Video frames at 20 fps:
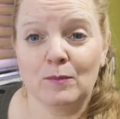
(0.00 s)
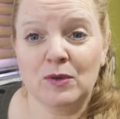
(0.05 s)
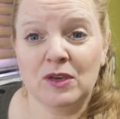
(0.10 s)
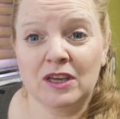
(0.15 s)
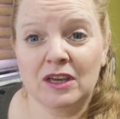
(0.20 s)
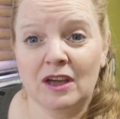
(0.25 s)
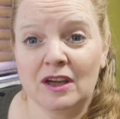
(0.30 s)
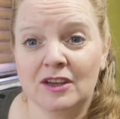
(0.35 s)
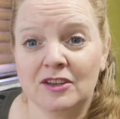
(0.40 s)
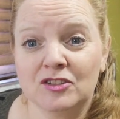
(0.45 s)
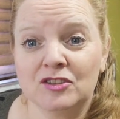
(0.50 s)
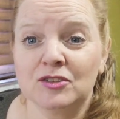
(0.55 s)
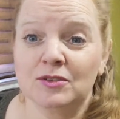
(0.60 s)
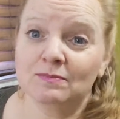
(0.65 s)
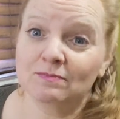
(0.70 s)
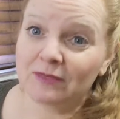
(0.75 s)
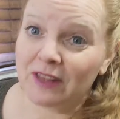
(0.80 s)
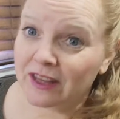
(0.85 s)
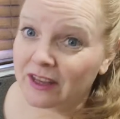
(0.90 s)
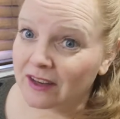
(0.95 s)

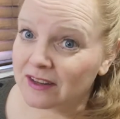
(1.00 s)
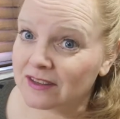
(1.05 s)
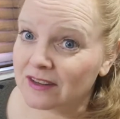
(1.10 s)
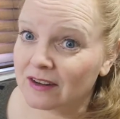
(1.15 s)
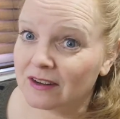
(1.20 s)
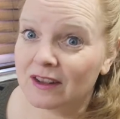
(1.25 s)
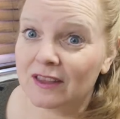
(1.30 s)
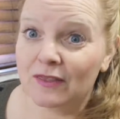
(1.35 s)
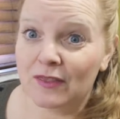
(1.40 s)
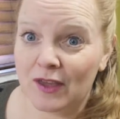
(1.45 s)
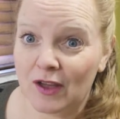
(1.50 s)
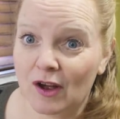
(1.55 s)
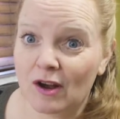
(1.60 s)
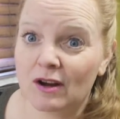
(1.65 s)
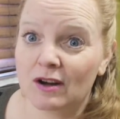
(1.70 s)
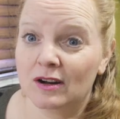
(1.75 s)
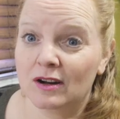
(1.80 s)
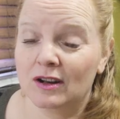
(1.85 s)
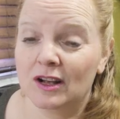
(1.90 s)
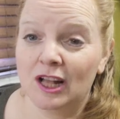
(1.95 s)
because, like I said, they
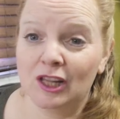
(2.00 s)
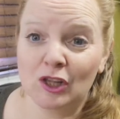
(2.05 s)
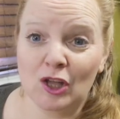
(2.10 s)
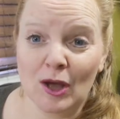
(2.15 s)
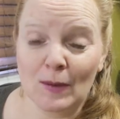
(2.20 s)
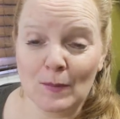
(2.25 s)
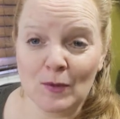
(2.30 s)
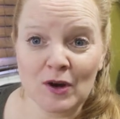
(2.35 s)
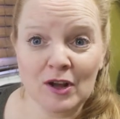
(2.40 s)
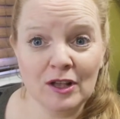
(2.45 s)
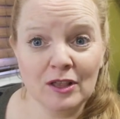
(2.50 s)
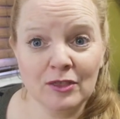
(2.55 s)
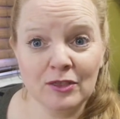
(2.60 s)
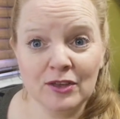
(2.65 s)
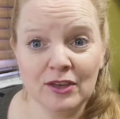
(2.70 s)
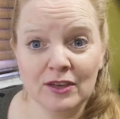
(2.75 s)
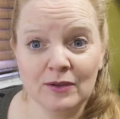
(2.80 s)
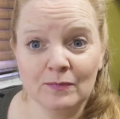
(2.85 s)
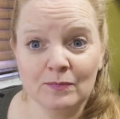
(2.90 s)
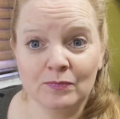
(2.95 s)
are a lot more
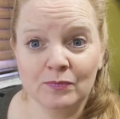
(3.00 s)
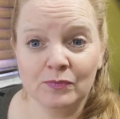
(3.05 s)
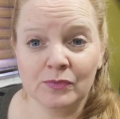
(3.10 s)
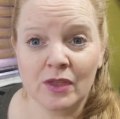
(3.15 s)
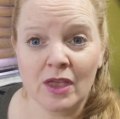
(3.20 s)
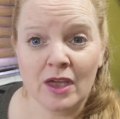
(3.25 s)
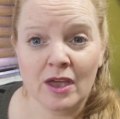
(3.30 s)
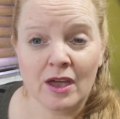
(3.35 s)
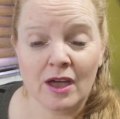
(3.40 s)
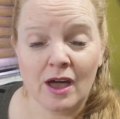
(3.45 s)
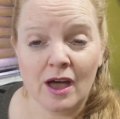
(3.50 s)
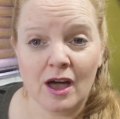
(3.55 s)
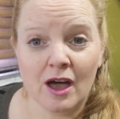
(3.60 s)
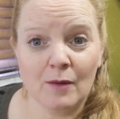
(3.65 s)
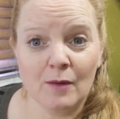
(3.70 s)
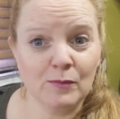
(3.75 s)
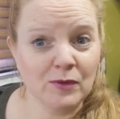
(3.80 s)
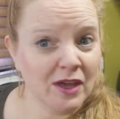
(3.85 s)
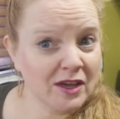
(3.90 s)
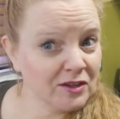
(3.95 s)
healthy.
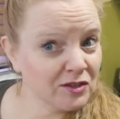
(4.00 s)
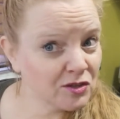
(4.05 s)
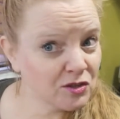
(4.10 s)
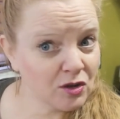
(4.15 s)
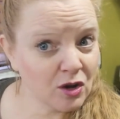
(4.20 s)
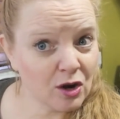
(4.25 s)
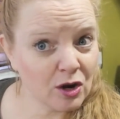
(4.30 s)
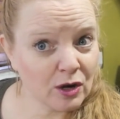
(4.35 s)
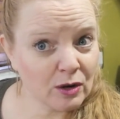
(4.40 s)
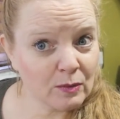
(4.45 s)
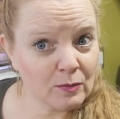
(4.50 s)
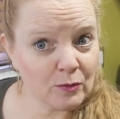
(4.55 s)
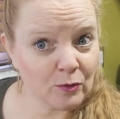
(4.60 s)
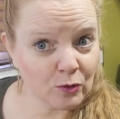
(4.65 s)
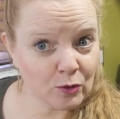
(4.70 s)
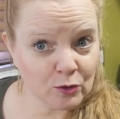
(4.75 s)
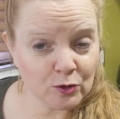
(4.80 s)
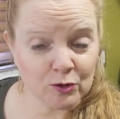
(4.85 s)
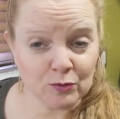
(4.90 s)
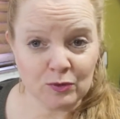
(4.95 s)
Yes, our
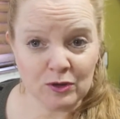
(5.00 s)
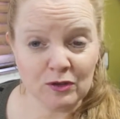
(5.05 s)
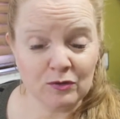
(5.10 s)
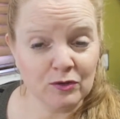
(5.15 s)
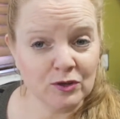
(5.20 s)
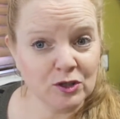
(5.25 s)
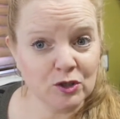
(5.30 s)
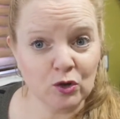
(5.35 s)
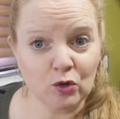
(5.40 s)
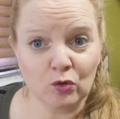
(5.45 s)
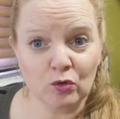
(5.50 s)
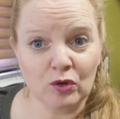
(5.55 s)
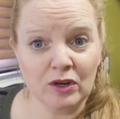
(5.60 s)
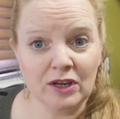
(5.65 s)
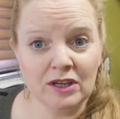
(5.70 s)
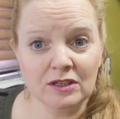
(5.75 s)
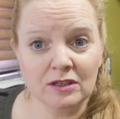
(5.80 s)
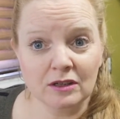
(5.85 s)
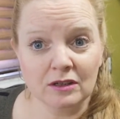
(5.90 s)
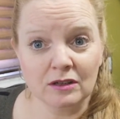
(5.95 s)
roast beef is
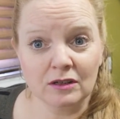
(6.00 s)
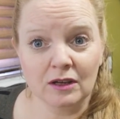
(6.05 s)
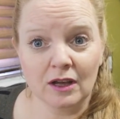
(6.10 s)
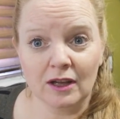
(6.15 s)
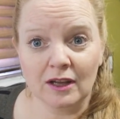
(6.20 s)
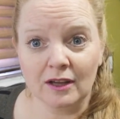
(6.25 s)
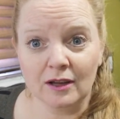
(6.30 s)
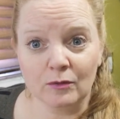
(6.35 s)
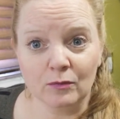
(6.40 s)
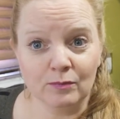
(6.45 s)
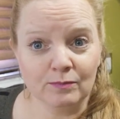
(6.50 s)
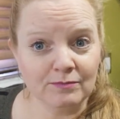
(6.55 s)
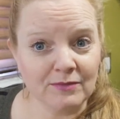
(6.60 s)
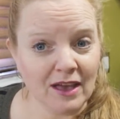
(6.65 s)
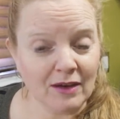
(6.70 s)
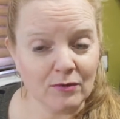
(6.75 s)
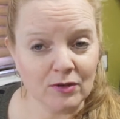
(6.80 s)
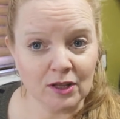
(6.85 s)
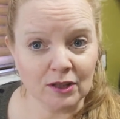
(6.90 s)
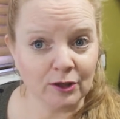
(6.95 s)
great. Our
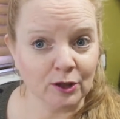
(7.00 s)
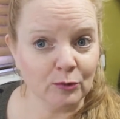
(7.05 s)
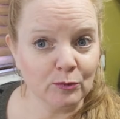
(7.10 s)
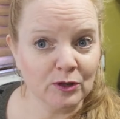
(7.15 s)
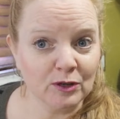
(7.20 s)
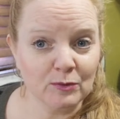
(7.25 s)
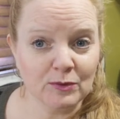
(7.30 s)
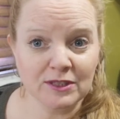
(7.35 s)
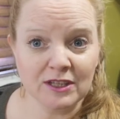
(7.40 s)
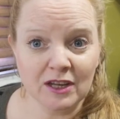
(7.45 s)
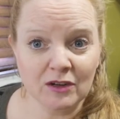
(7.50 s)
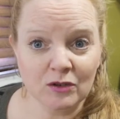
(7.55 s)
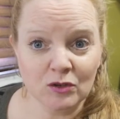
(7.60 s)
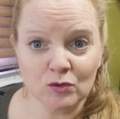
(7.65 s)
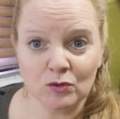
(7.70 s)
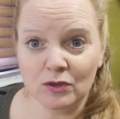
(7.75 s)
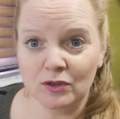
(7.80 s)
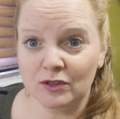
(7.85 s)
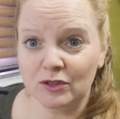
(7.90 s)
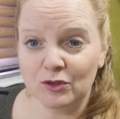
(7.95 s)
having a little bit of
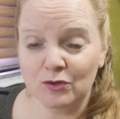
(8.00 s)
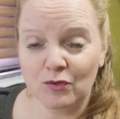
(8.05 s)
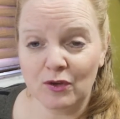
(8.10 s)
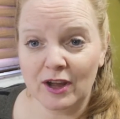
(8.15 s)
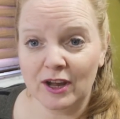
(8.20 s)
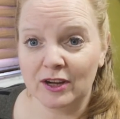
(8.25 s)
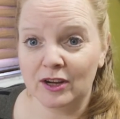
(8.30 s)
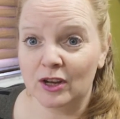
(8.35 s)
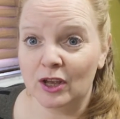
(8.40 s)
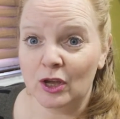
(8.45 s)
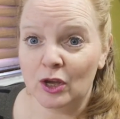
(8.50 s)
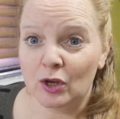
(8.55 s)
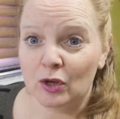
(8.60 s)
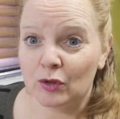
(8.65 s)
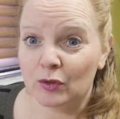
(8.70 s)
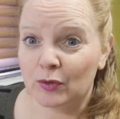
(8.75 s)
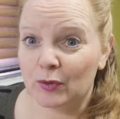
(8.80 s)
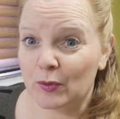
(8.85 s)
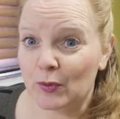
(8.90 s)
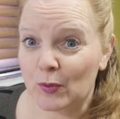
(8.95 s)
potatoes with it is fine.
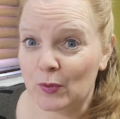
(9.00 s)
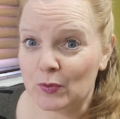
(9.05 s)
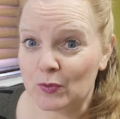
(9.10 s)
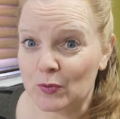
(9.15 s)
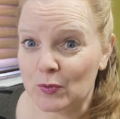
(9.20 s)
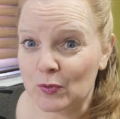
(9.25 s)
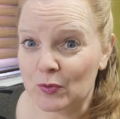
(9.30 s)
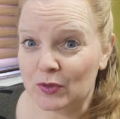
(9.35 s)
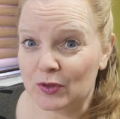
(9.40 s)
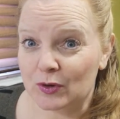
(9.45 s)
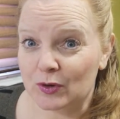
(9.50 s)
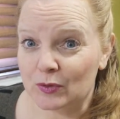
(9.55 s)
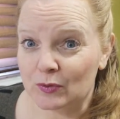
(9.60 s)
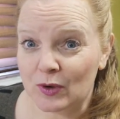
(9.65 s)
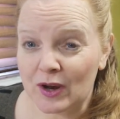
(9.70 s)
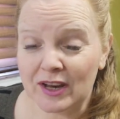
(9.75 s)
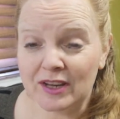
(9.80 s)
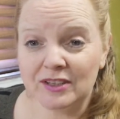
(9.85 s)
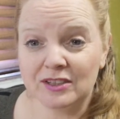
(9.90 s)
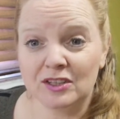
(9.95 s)
The
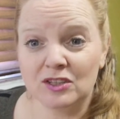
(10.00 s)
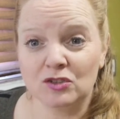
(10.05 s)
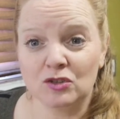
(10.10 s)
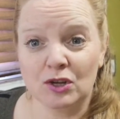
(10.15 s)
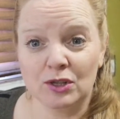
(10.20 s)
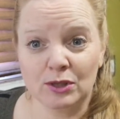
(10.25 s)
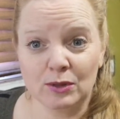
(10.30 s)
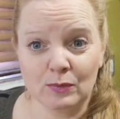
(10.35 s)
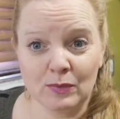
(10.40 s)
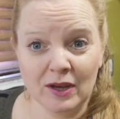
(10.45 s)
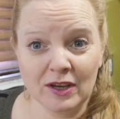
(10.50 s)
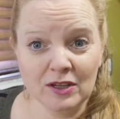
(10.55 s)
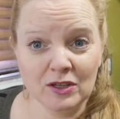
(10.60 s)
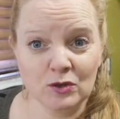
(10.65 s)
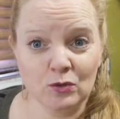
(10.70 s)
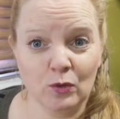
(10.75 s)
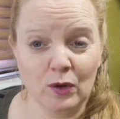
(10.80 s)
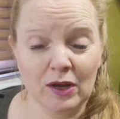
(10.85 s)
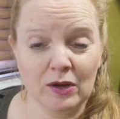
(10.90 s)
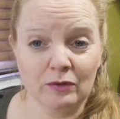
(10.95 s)
rice is not the
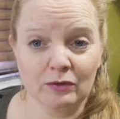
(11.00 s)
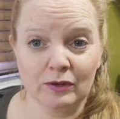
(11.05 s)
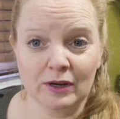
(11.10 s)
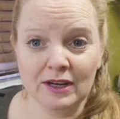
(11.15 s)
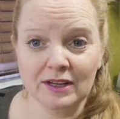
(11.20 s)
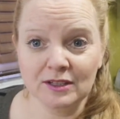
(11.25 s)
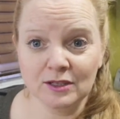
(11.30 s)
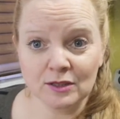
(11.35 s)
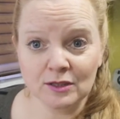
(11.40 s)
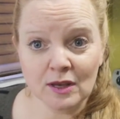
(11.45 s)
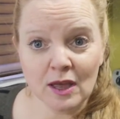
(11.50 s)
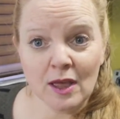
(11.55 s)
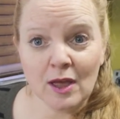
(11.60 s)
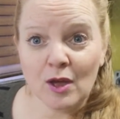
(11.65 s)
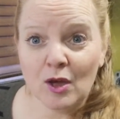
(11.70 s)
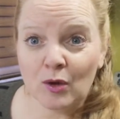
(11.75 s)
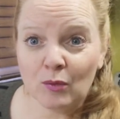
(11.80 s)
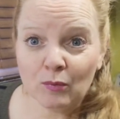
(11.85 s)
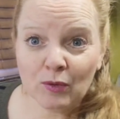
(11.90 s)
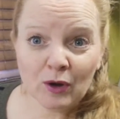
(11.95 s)
best, white rice,
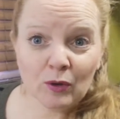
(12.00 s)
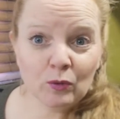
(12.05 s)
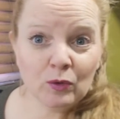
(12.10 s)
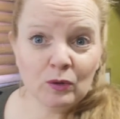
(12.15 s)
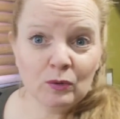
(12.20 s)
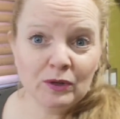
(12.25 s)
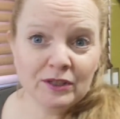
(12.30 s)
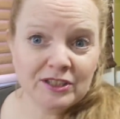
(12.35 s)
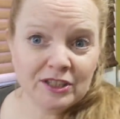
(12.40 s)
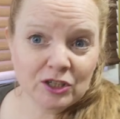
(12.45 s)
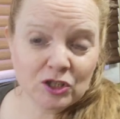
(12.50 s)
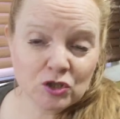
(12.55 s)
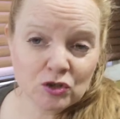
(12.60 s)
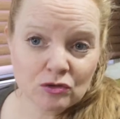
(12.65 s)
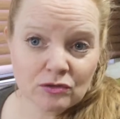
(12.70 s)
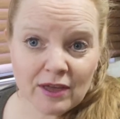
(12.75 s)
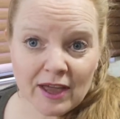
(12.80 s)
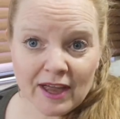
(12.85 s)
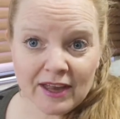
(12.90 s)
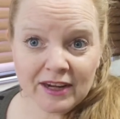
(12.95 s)
but we will
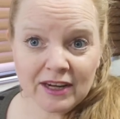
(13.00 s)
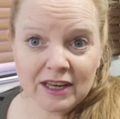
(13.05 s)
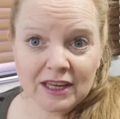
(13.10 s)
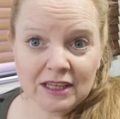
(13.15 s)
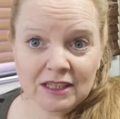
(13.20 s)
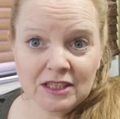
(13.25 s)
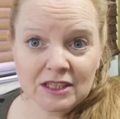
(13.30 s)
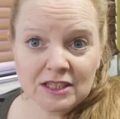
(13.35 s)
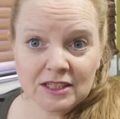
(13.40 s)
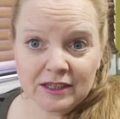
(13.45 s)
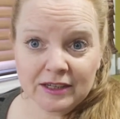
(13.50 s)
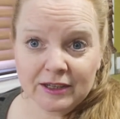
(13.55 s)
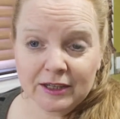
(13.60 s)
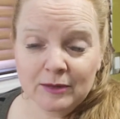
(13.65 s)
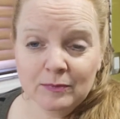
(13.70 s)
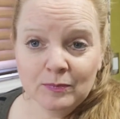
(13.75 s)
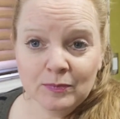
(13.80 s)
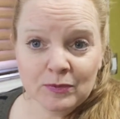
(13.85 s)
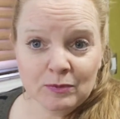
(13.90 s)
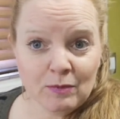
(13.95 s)
teach you that in
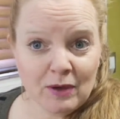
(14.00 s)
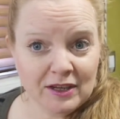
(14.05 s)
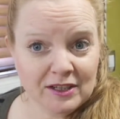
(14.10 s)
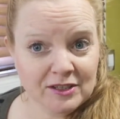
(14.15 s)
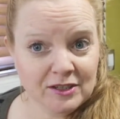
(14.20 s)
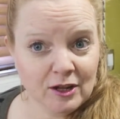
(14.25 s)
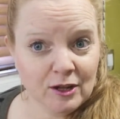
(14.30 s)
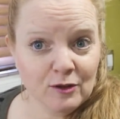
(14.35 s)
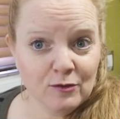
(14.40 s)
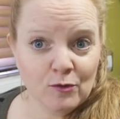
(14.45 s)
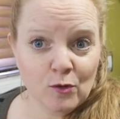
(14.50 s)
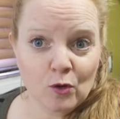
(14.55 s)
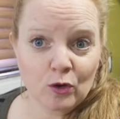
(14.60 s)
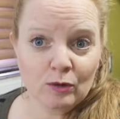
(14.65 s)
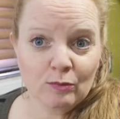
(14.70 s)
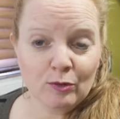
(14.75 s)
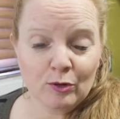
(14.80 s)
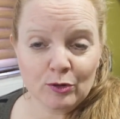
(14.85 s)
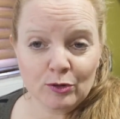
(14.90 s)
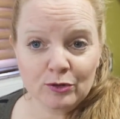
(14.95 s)
time, myself
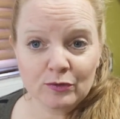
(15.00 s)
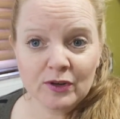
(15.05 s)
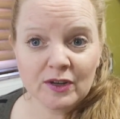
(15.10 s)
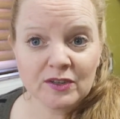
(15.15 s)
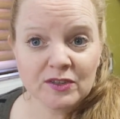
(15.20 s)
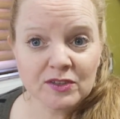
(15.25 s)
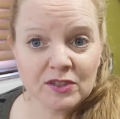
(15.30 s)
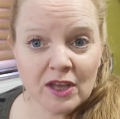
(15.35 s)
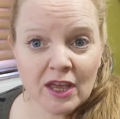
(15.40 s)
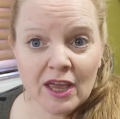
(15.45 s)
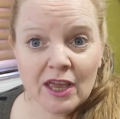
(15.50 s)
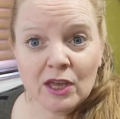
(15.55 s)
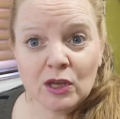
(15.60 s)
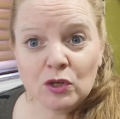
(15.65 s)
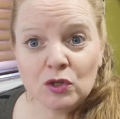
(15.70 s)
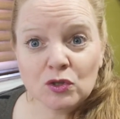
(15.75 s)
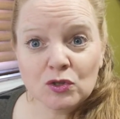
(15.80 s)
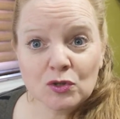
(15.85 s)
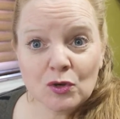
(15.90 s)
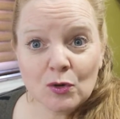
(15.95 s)
or both of us.
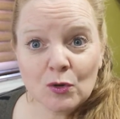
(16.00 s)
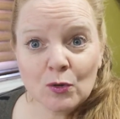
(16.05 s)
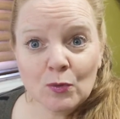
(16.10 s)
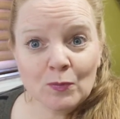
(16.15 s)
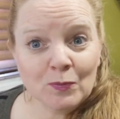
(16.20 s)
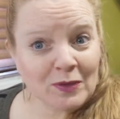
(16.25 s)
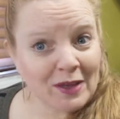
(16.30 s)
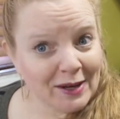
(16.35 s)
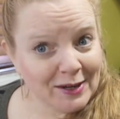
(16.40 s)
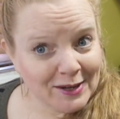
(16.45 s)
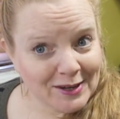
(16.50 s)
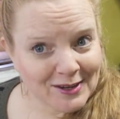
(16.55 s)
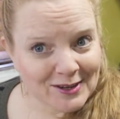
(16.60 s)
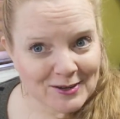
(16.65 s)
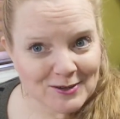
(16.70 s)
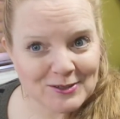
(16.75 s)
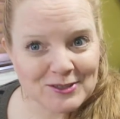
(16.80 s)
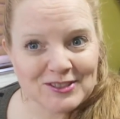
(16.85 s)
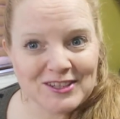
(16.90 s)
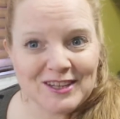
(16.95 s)
So
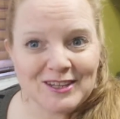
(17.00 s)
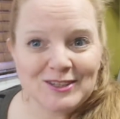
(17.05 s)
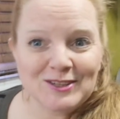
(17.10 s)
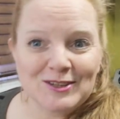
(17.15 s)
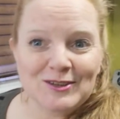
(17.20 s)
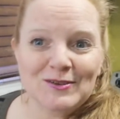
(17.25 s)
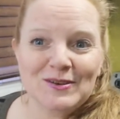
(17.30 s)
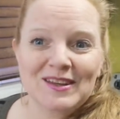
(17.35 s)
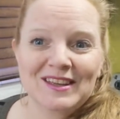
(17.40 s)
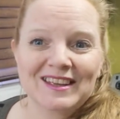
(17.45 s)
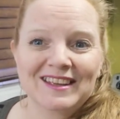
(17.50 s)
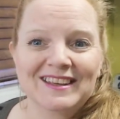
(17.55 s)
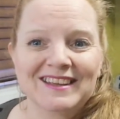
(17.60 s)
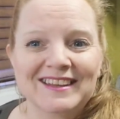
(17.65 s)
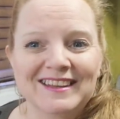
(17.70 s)
anyhow, stay tuned